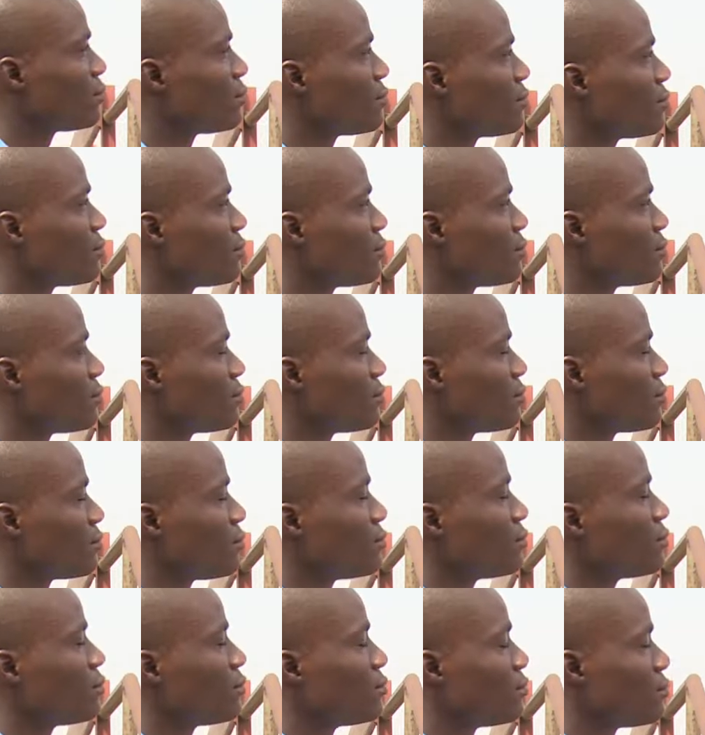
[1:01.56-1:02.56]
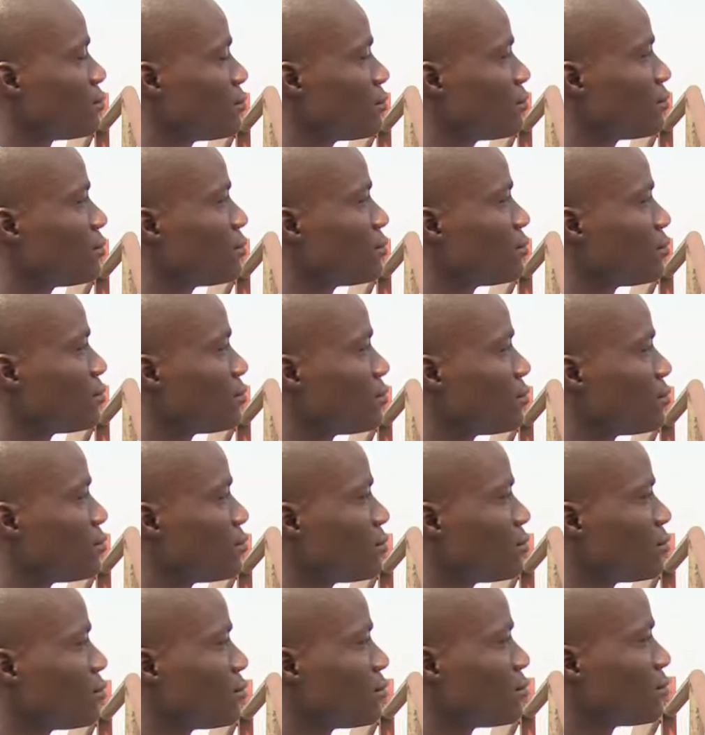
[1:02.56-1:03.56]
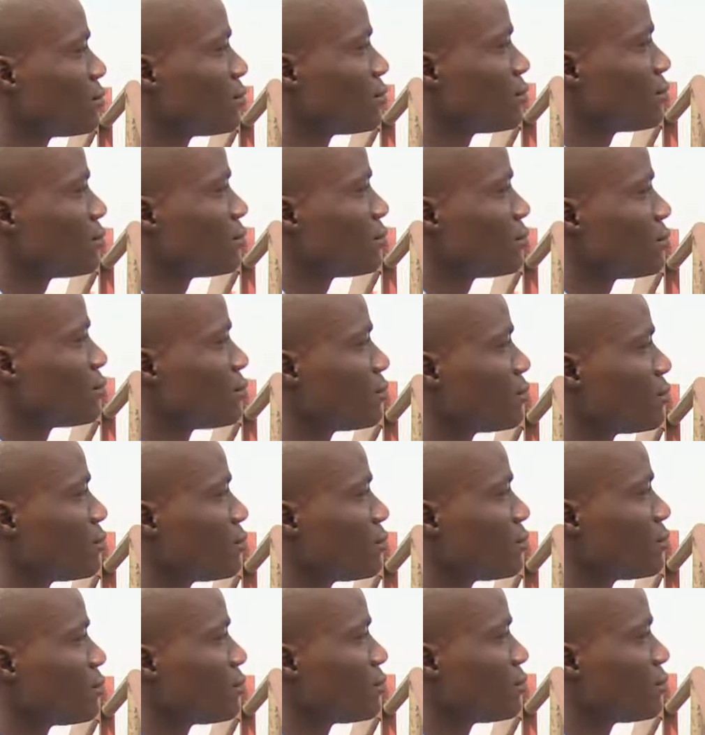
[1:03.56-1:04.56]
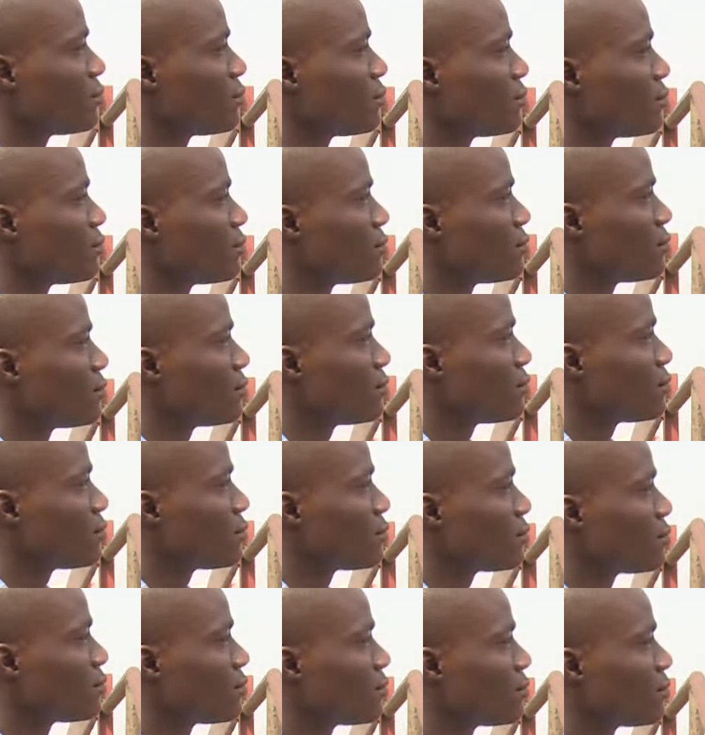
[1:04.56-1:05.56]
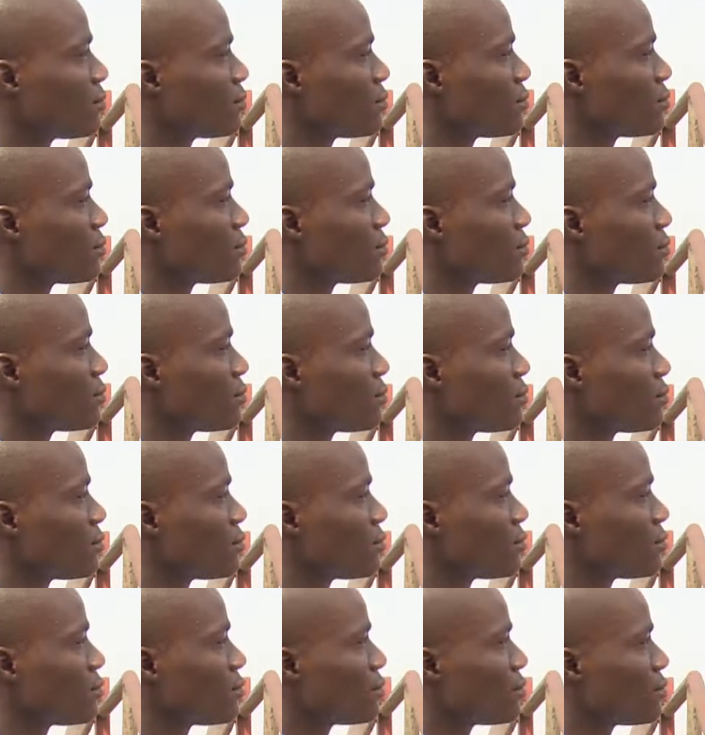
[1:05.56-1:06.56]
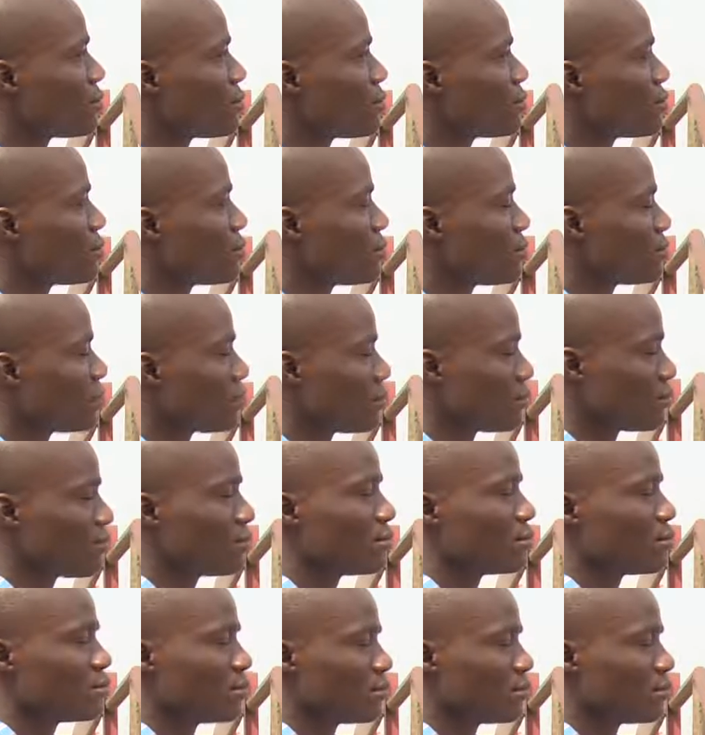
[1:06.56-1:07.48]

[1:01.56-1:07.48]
This person isn't speaking.